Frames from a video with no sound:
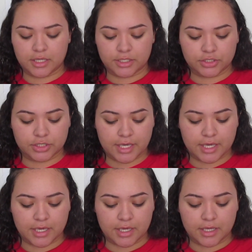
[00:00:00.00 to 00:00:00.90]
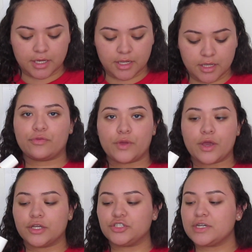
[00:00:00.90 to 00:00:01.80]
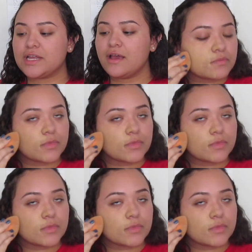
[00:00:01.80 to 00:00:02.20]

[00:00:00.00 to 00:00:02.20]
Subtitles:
the shade 300.